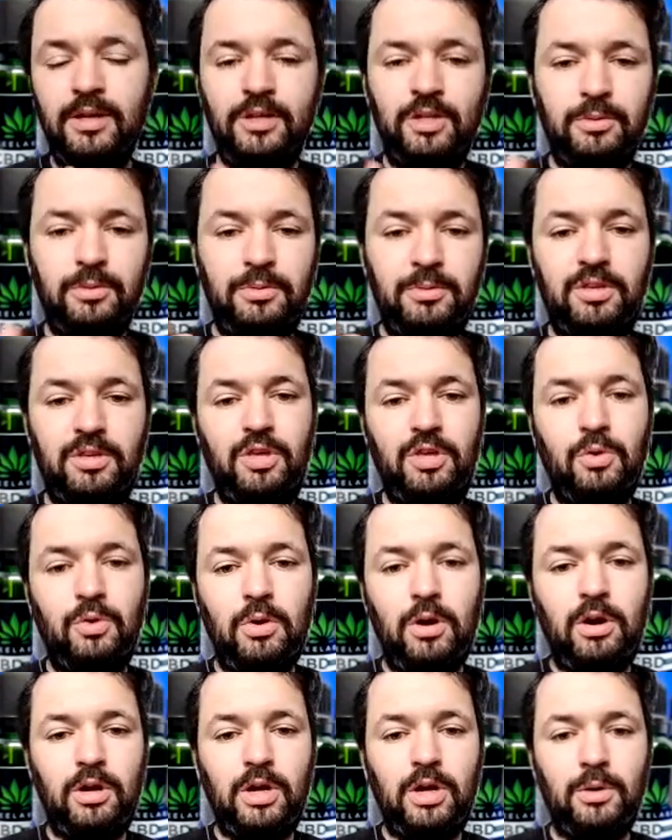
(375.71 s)
there'll be a
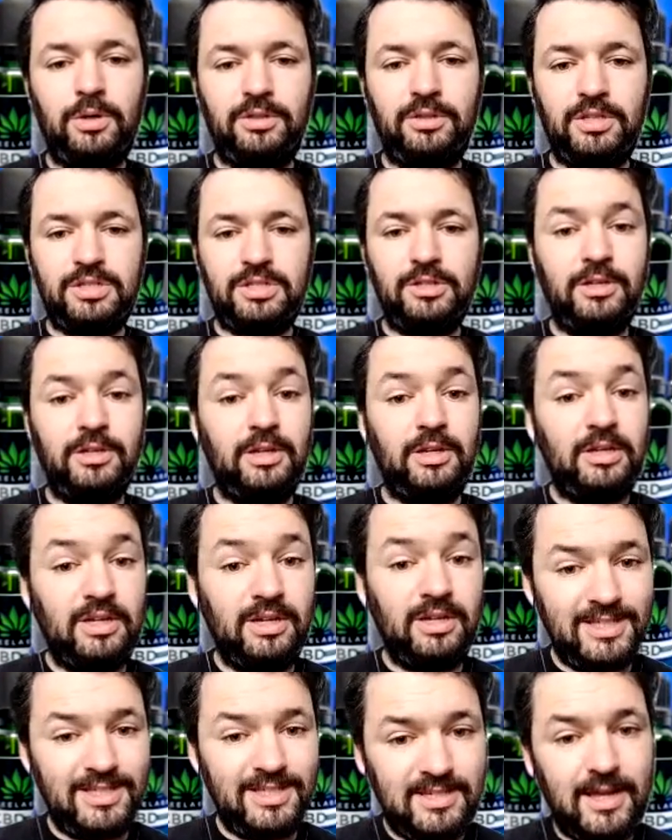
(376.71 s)
QR code on the side, and you
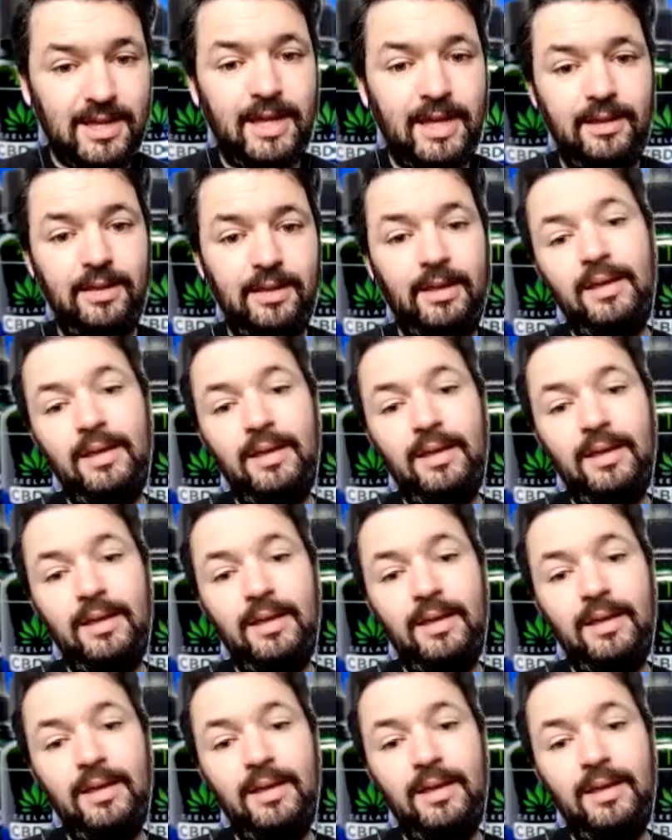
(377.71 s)
can scan it,